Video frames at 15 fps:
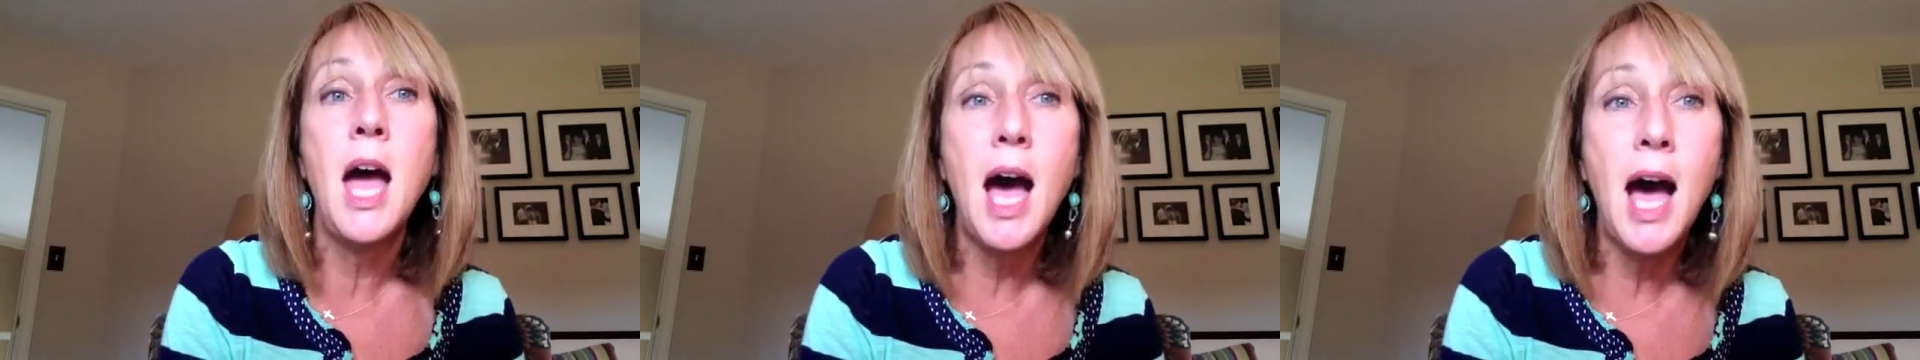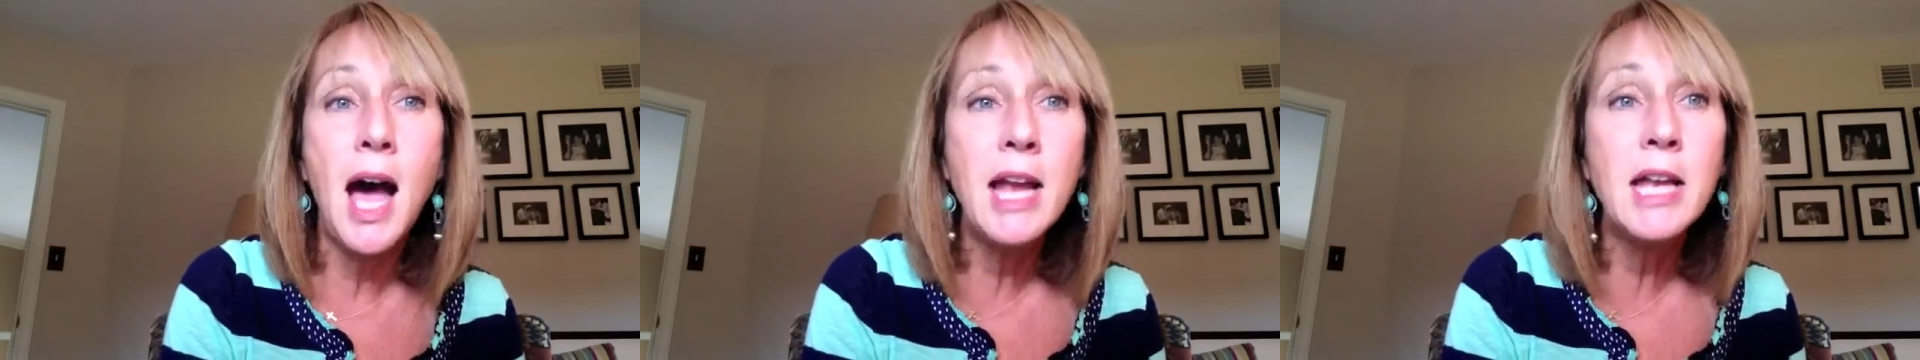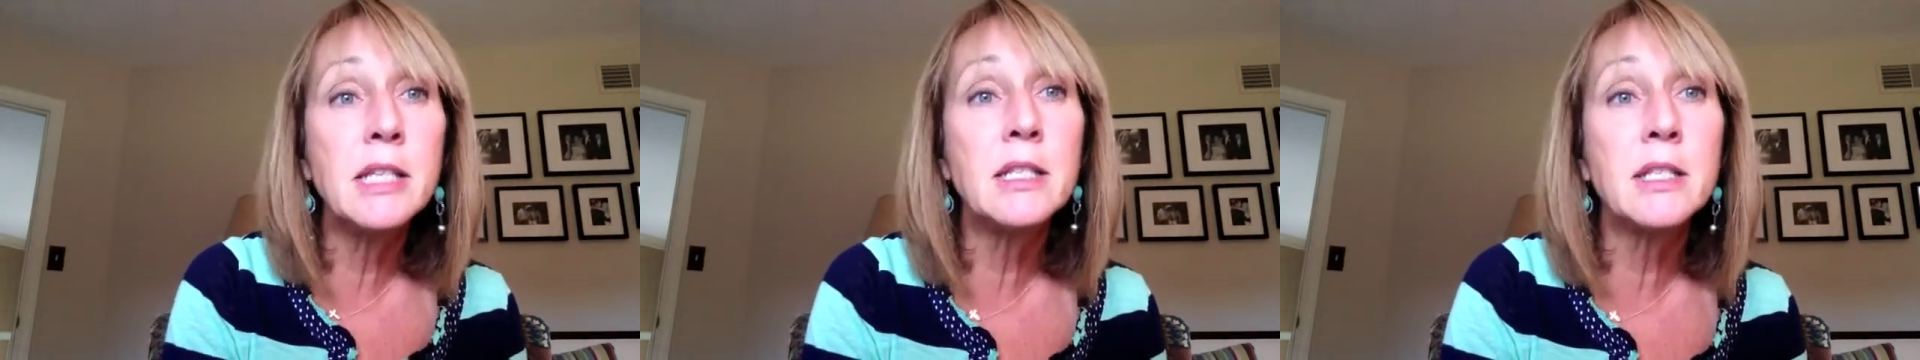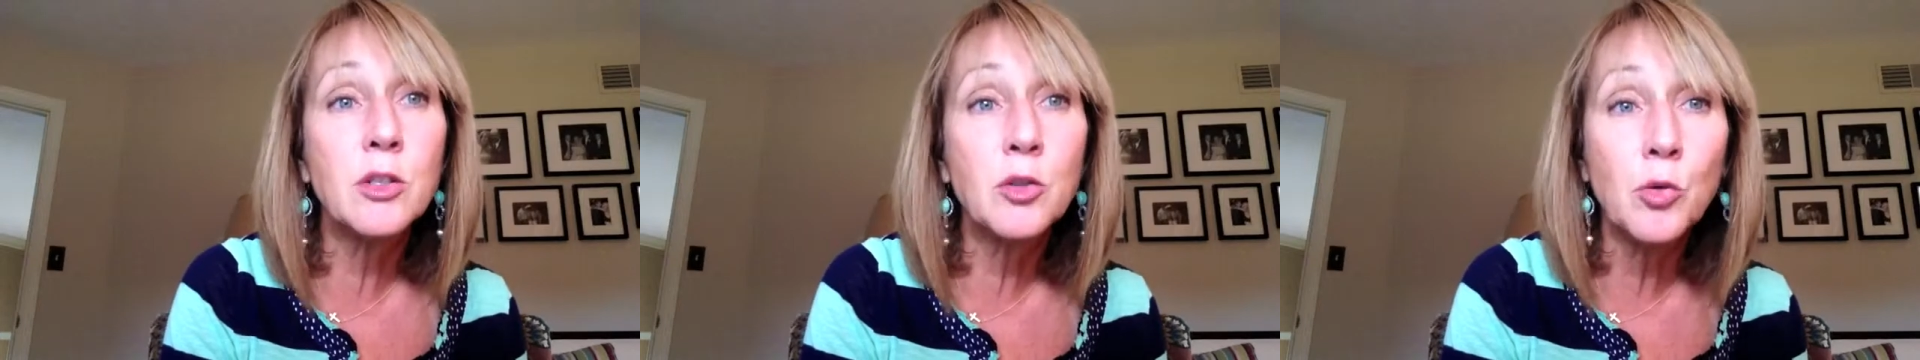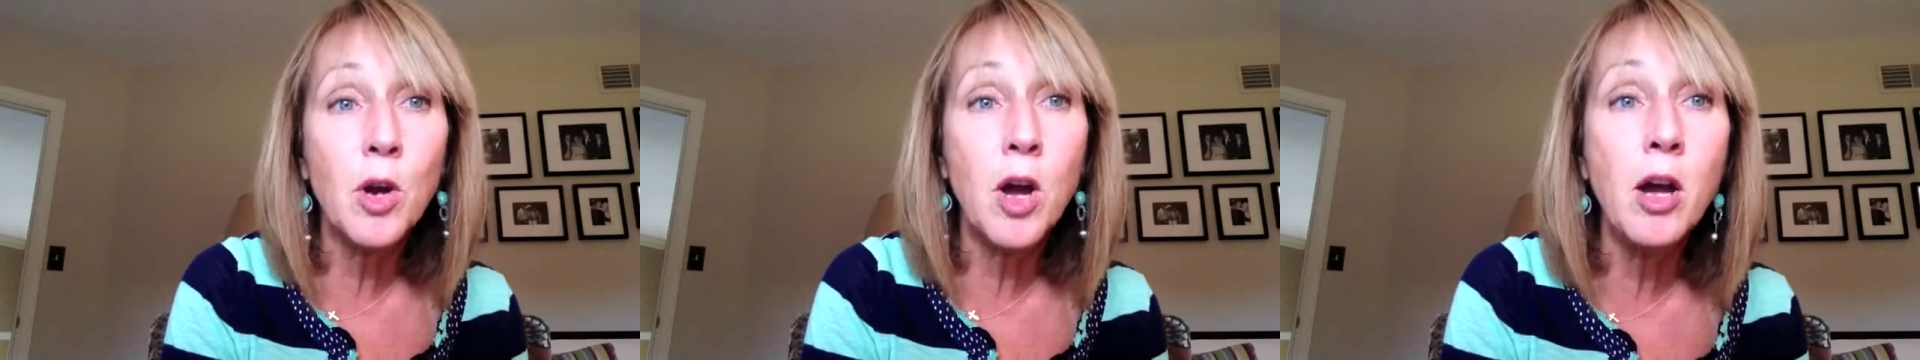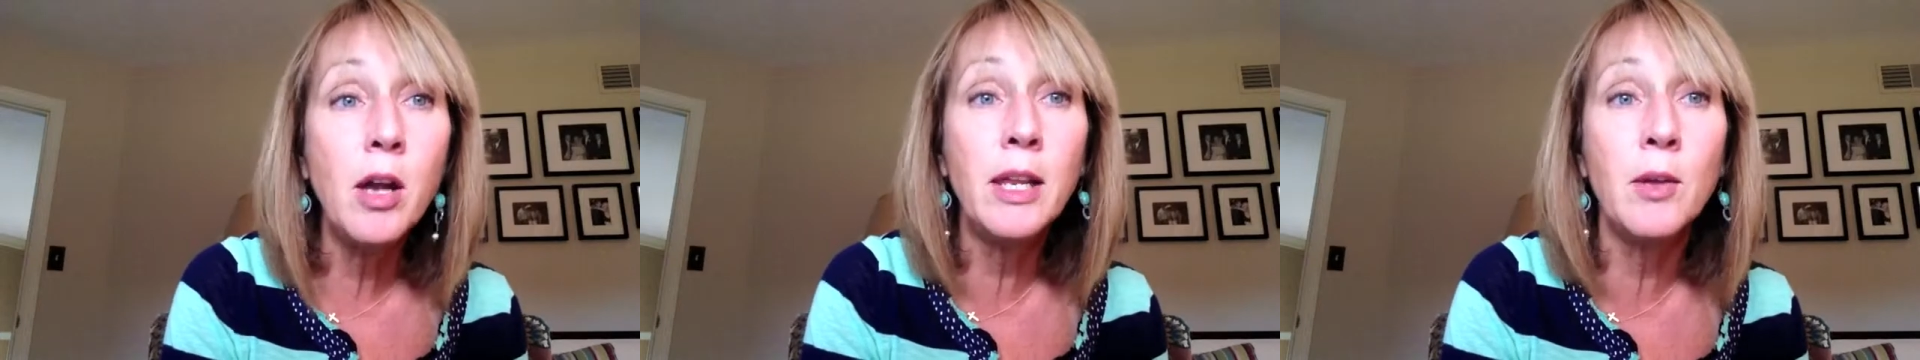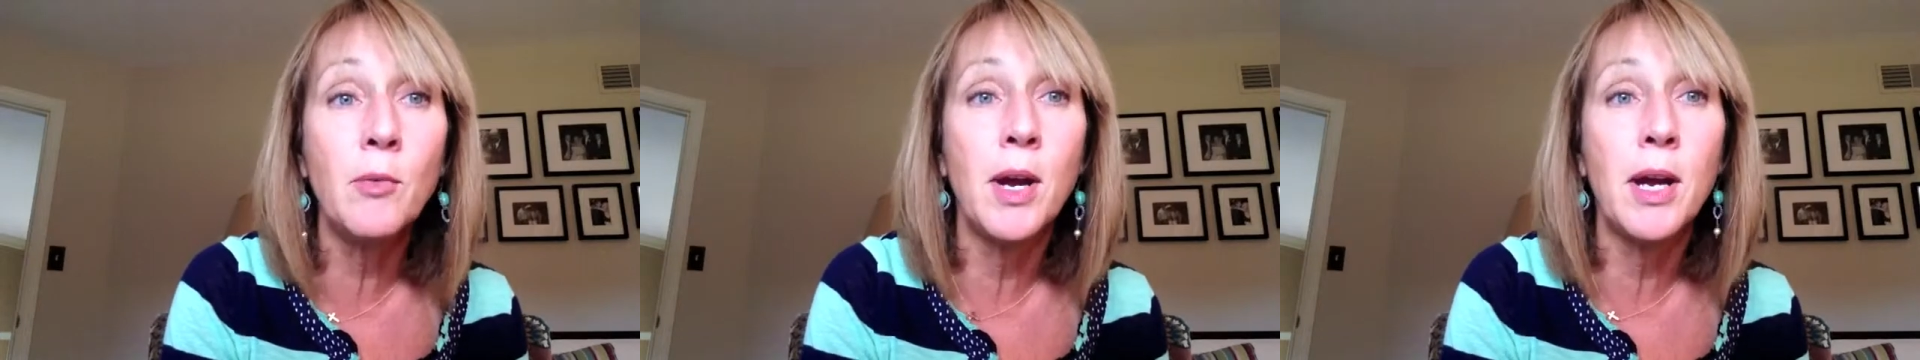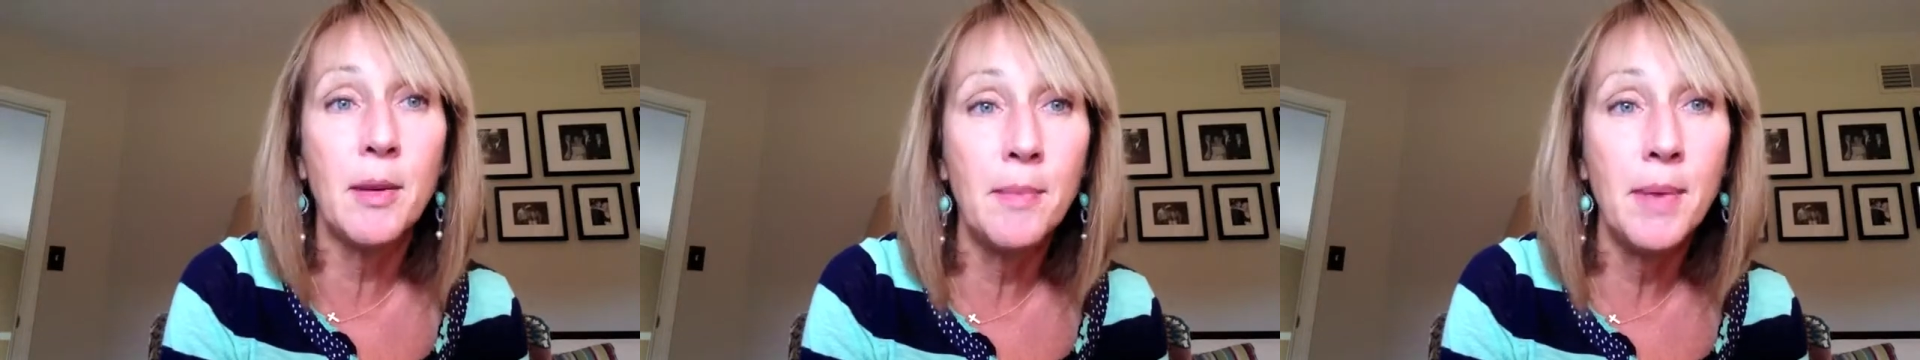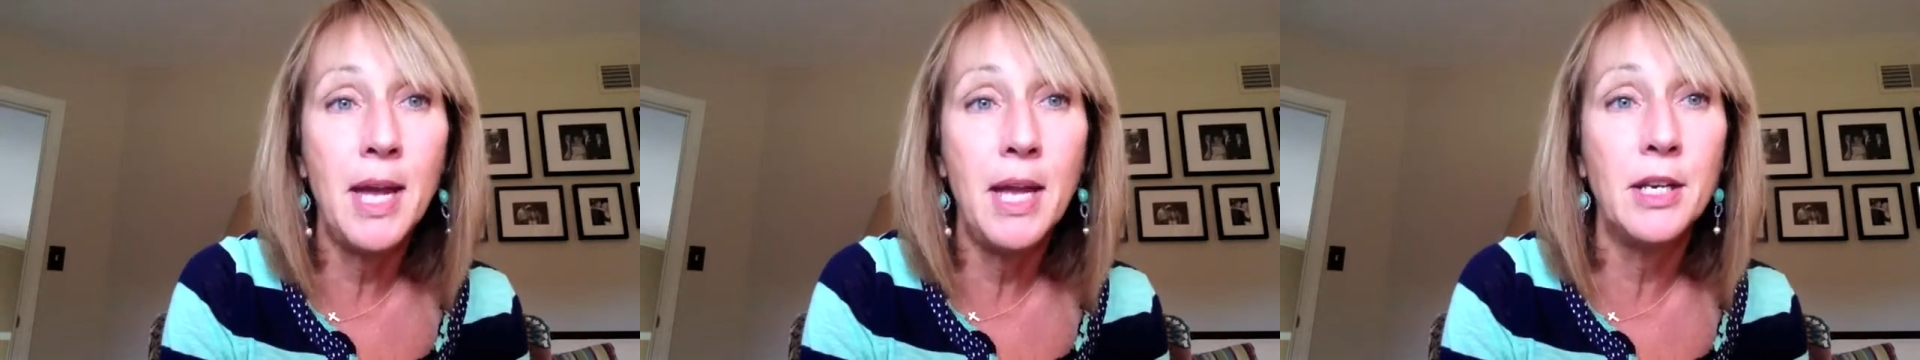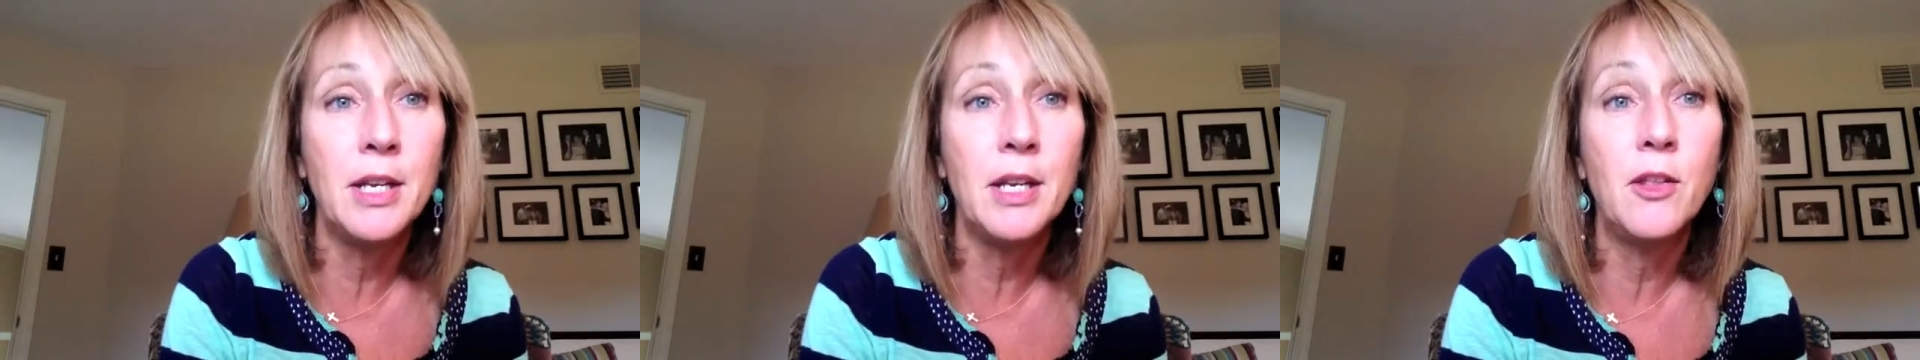I strongly
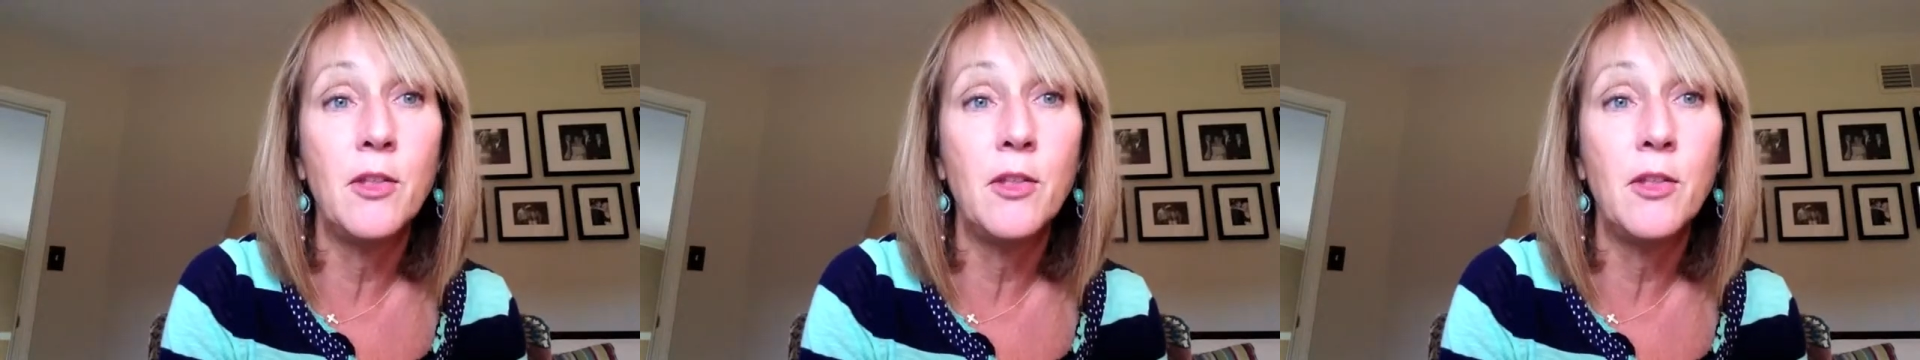recommend